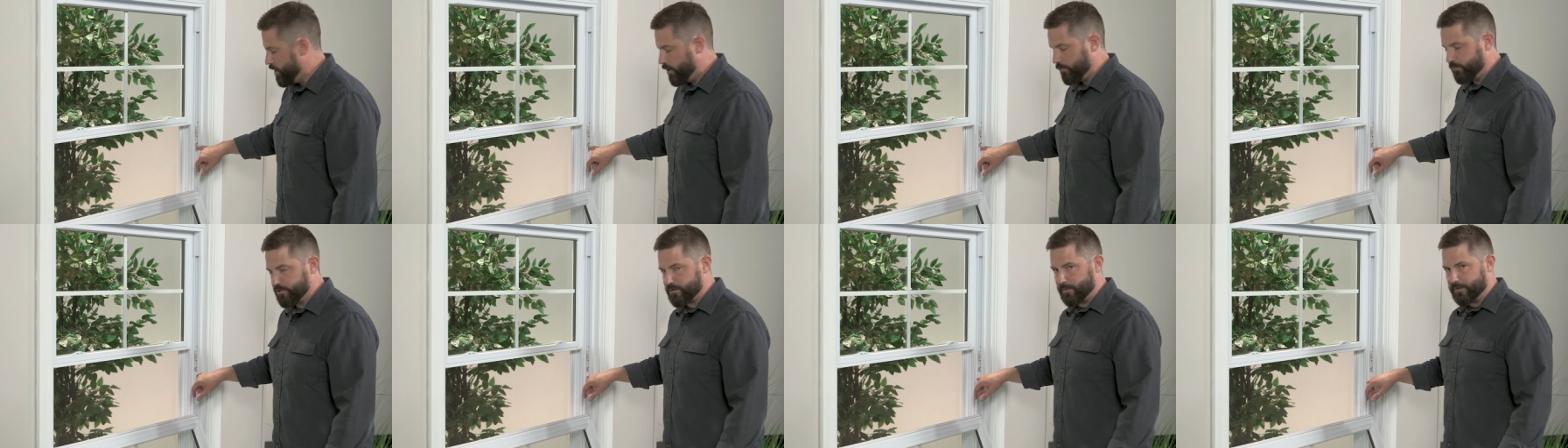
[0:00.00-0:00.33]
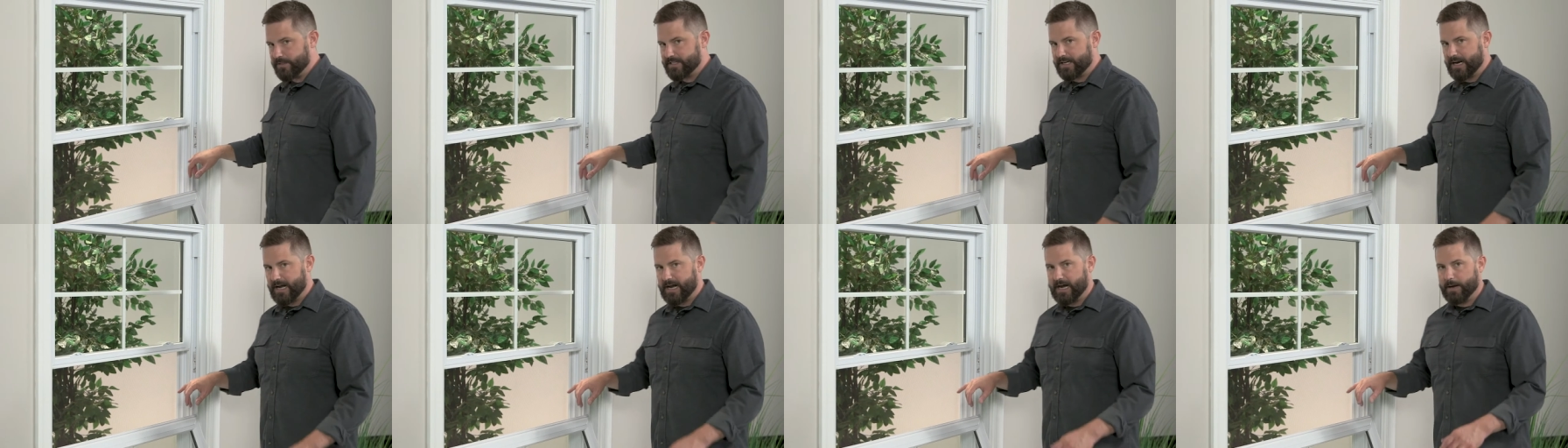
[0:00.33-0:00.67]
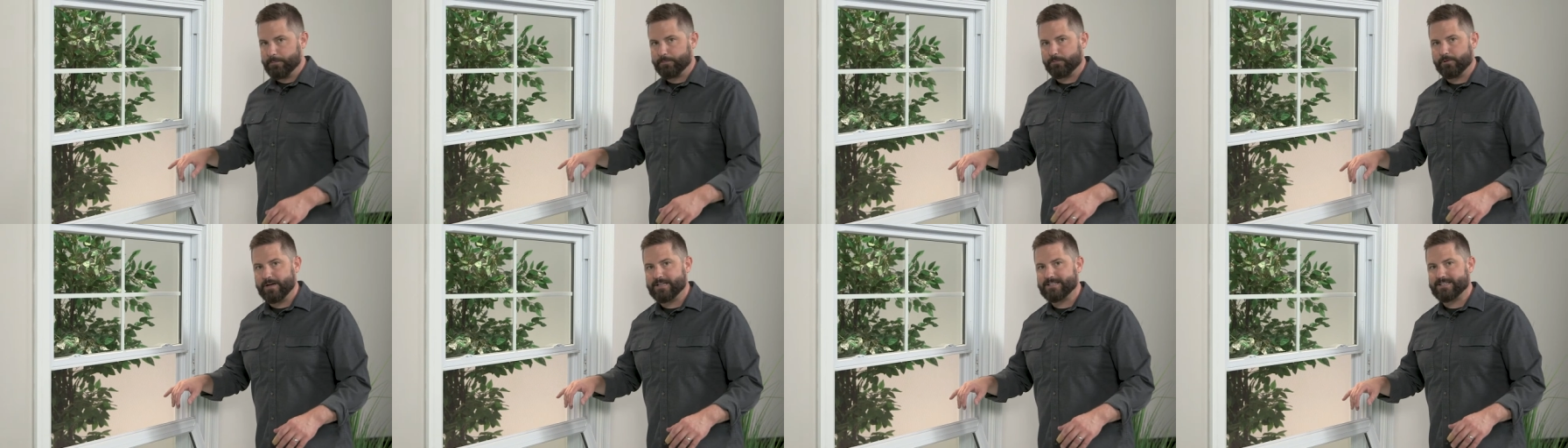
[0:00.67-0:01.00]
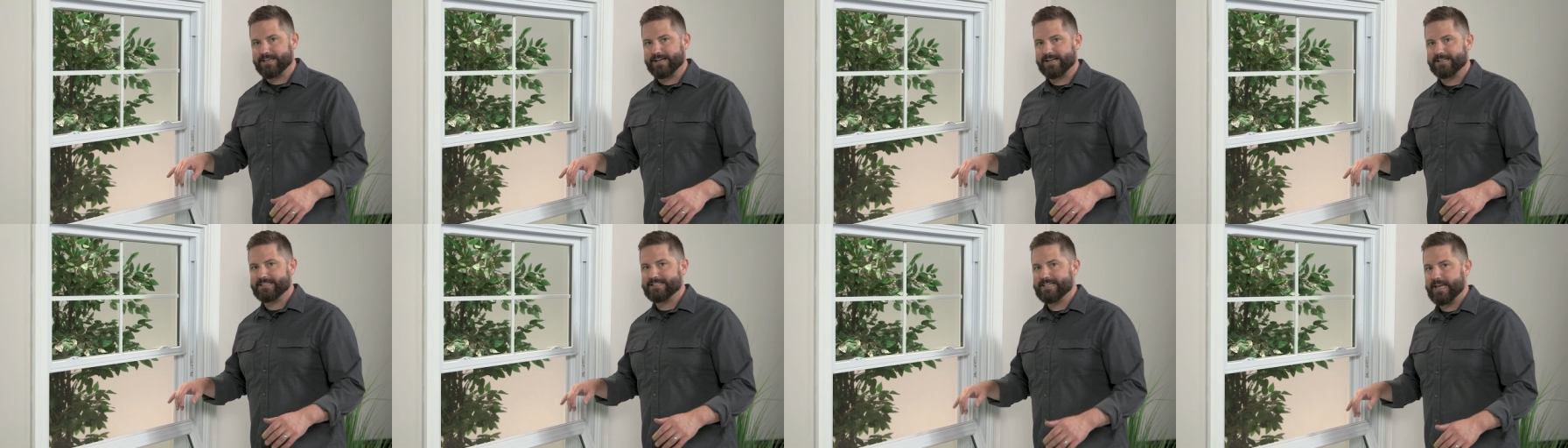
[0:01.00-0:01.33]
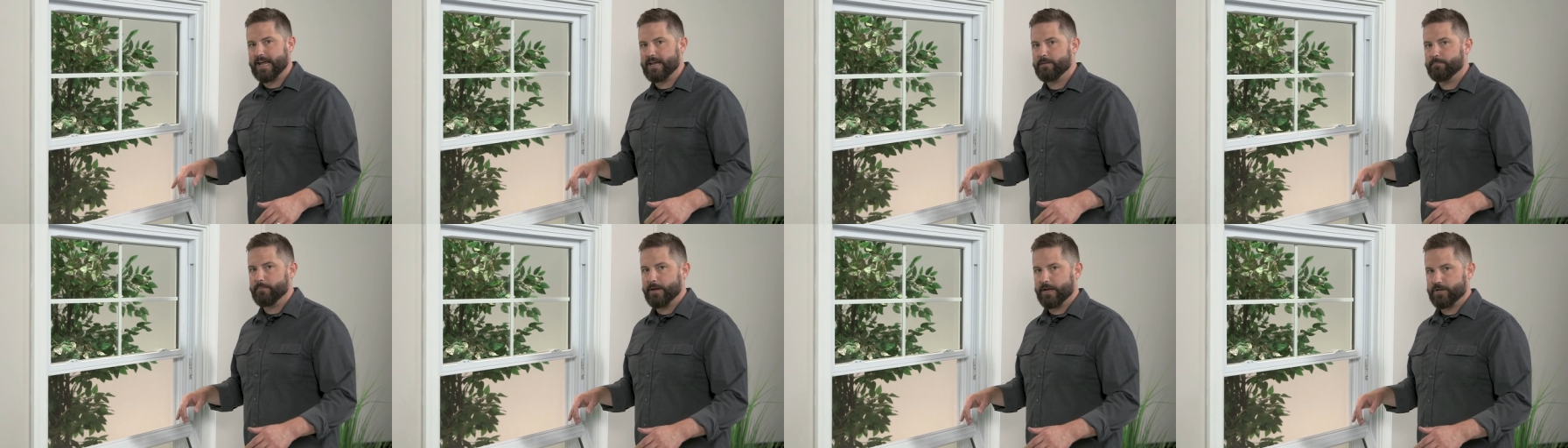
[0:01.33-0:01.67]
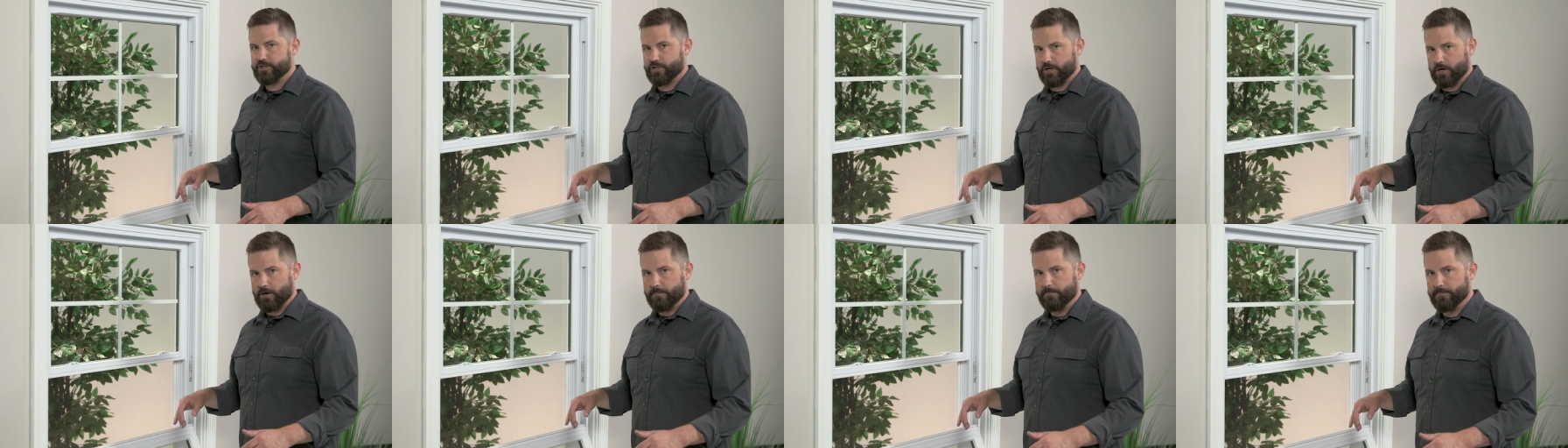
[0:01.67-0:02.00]
which means it operates like a tape
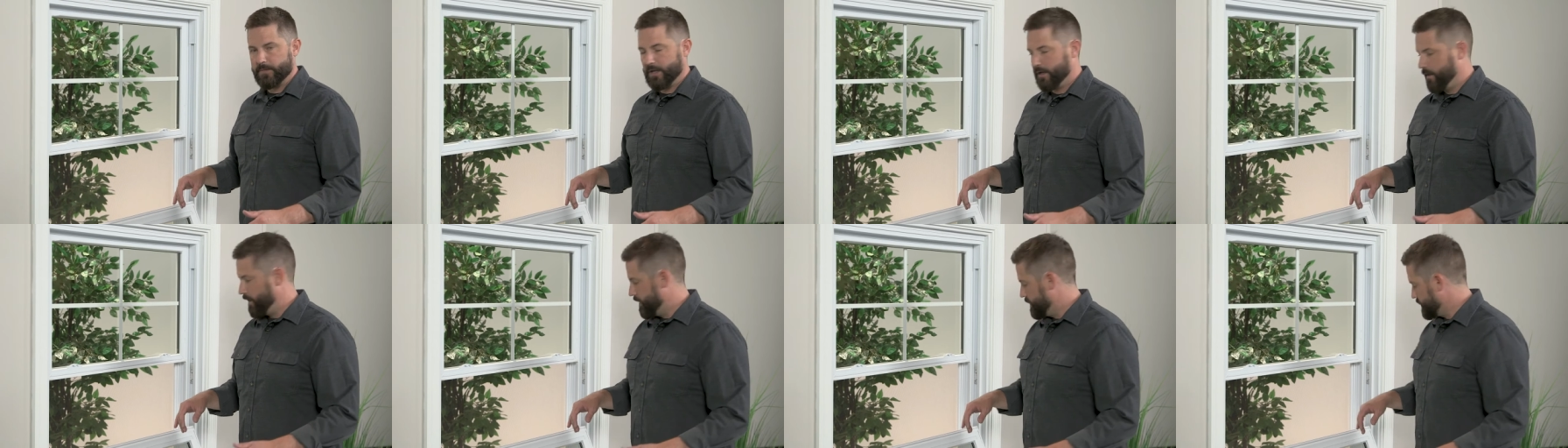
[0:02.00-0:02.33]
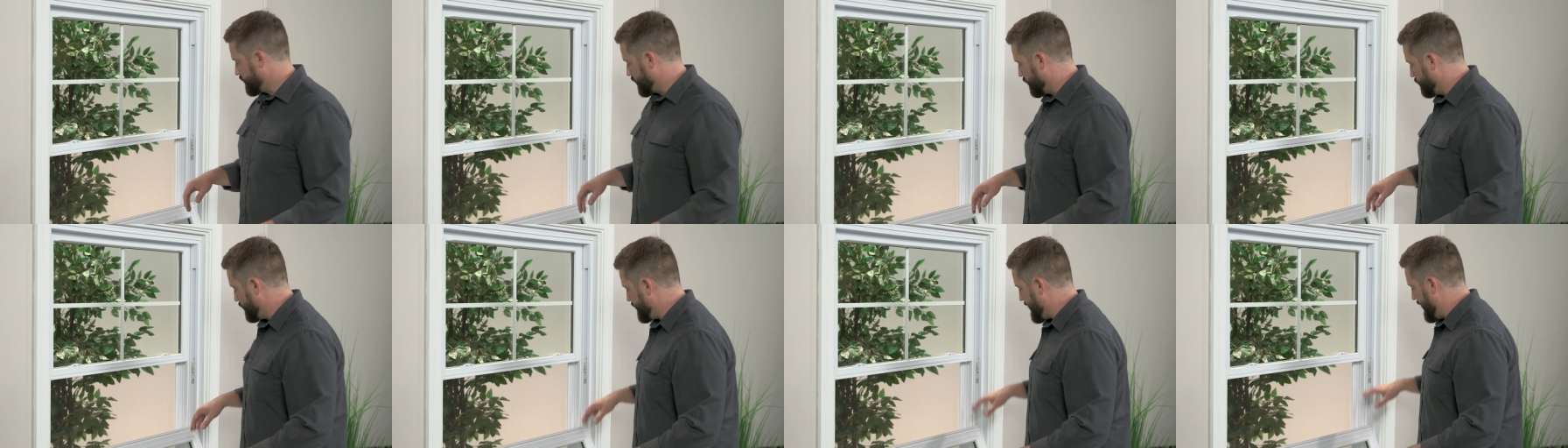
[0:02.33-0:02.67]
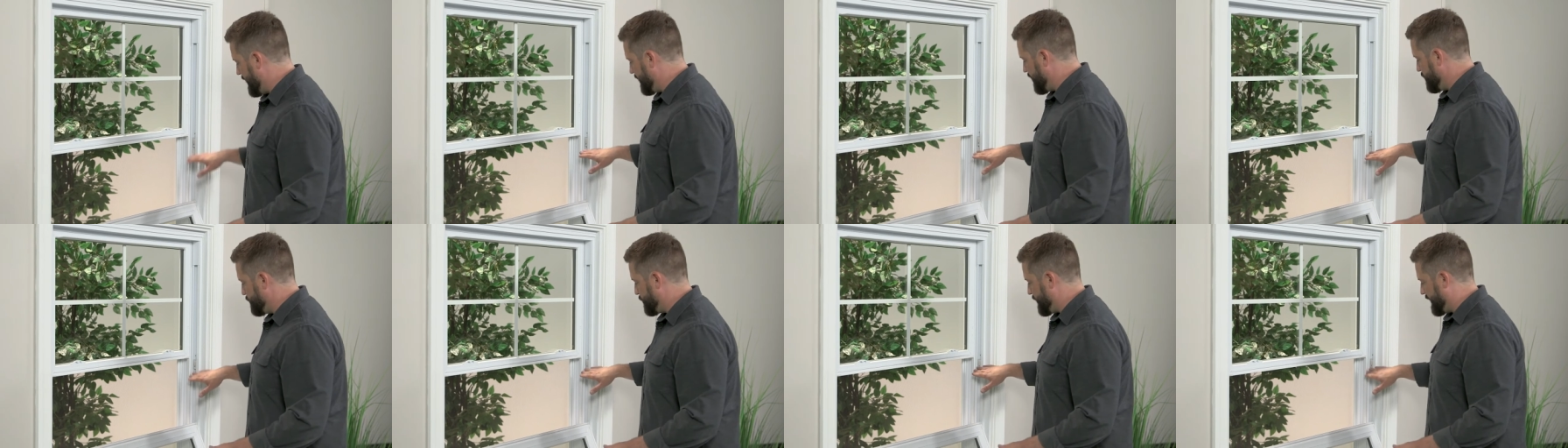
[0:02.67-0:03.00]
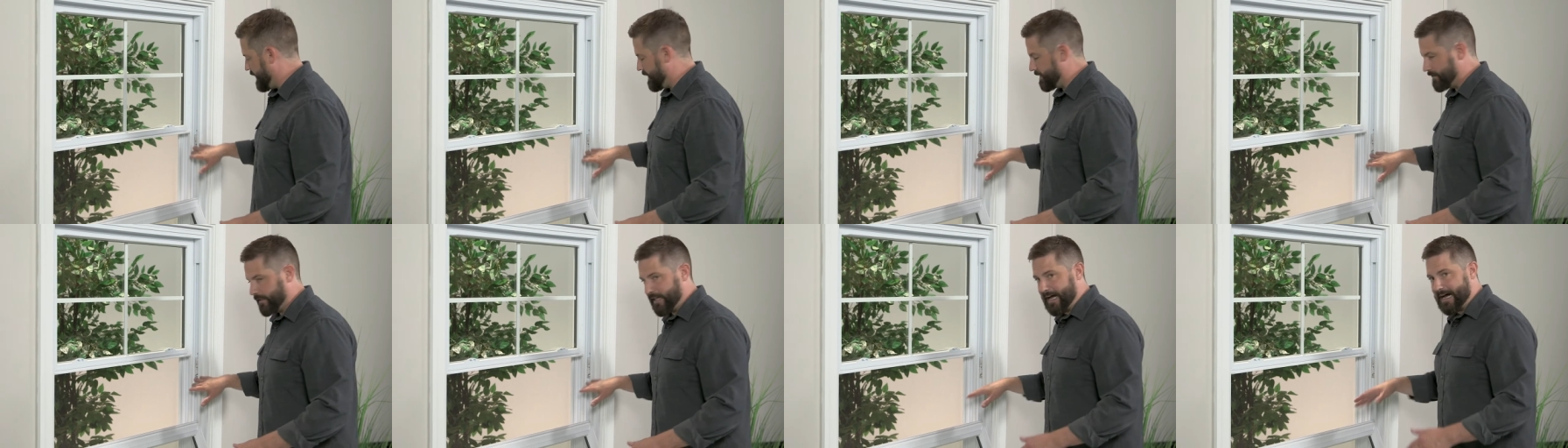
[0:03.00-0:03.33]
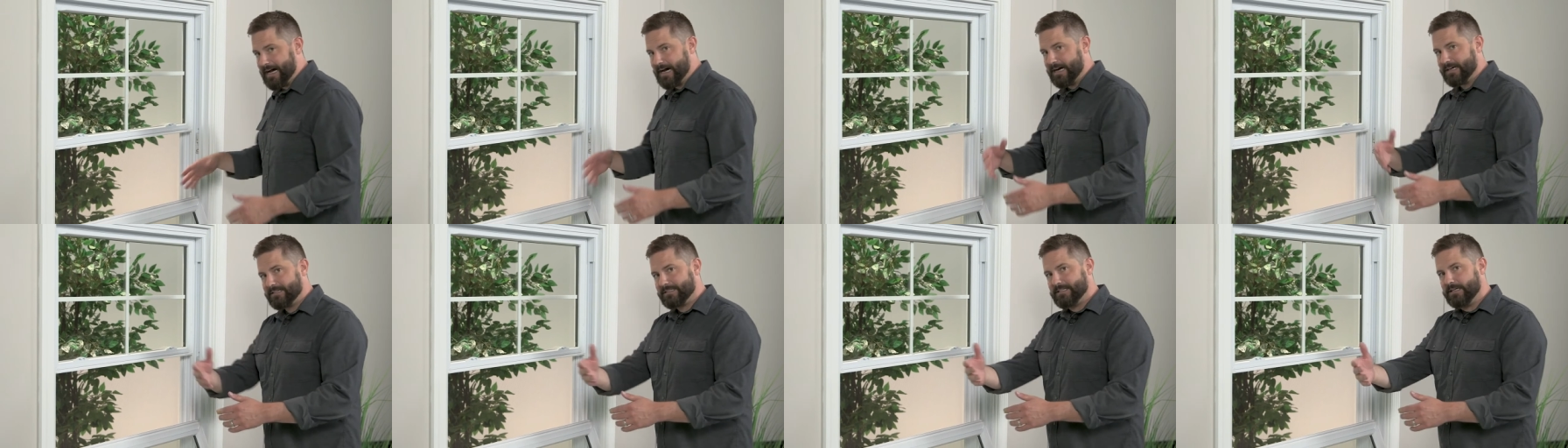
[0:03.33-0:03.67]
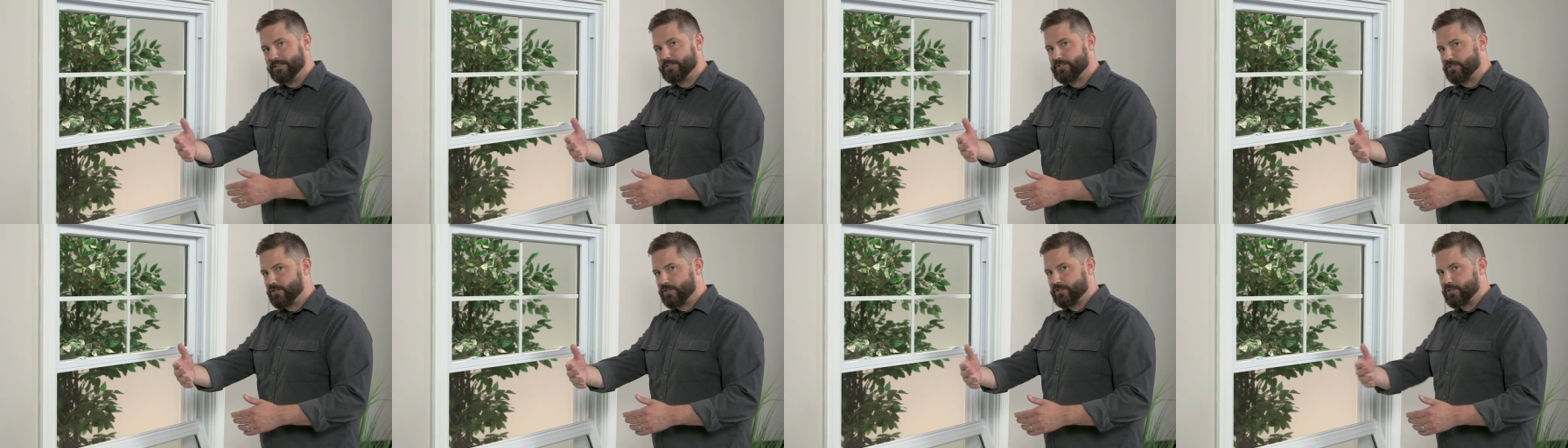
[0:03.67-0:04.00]
measure. So without it being locked,
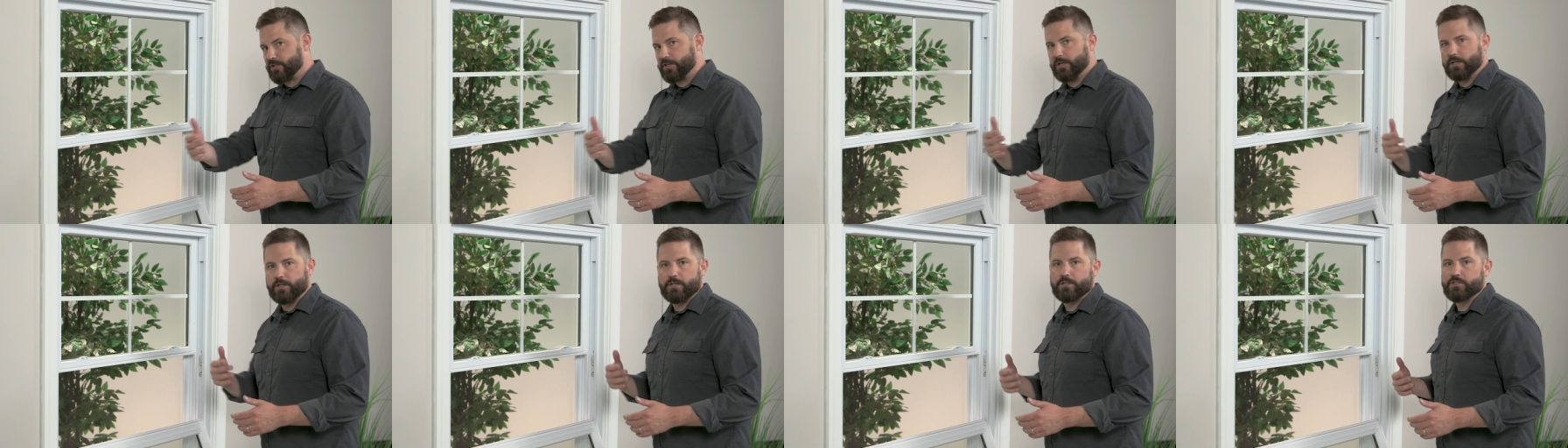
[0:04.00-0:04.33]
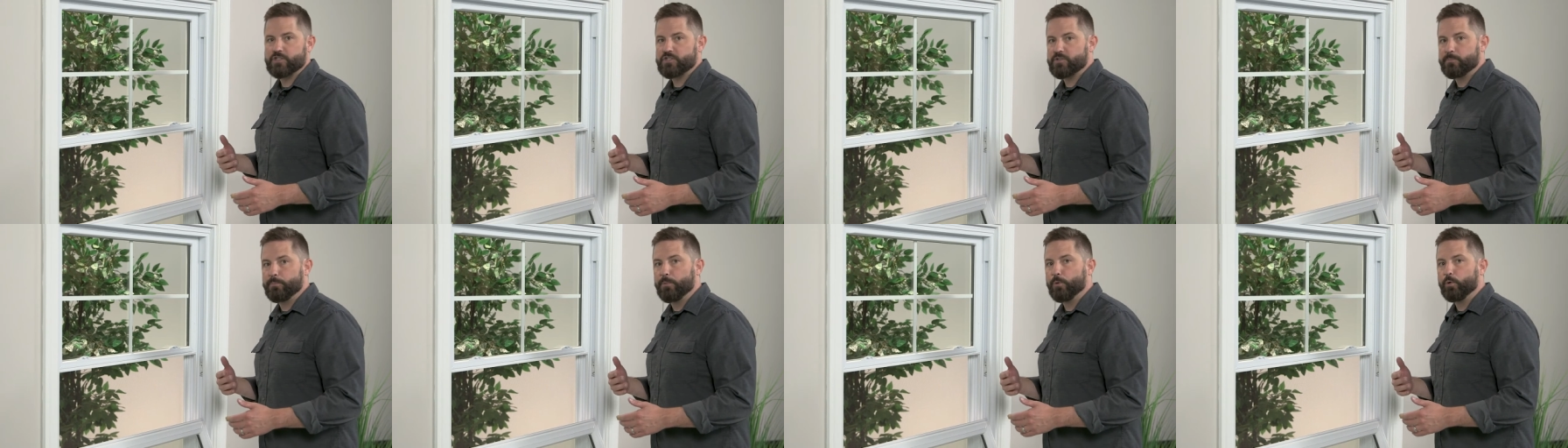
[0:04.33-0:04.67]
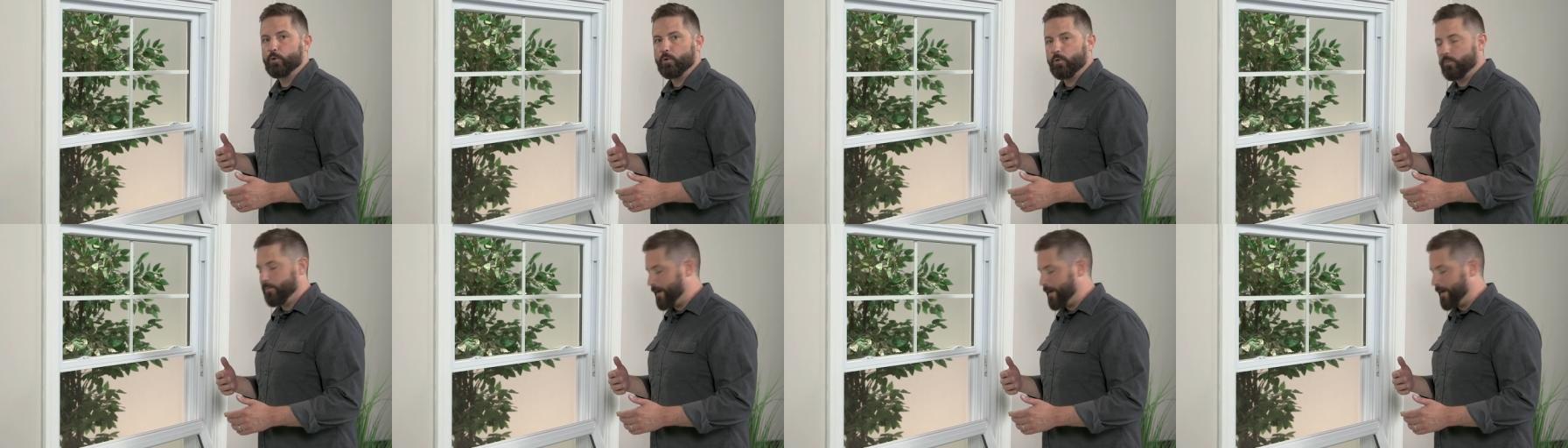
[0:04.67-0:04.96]
it's just going to spool